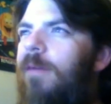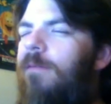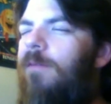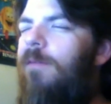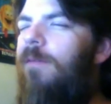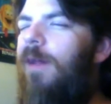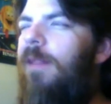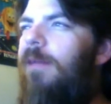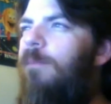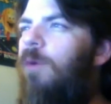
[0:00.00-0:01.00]
she
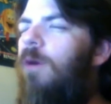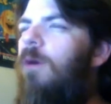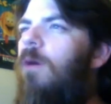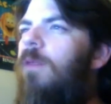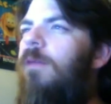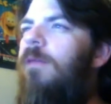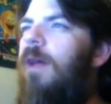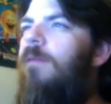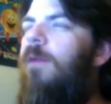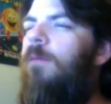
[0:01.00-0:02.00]
finally brought all the stuff,
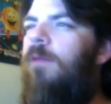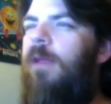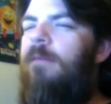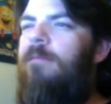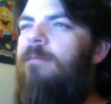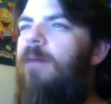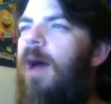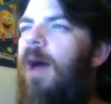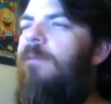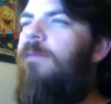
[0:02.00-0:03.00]
and it was like 5
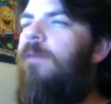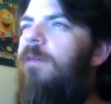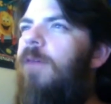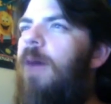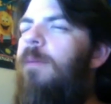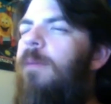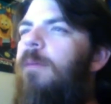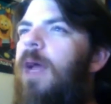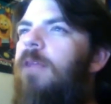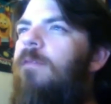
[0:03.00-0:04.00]
shopping
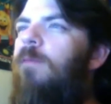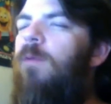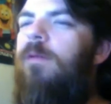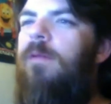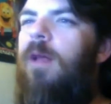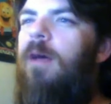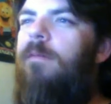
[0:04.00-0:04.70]
bags full of stuff.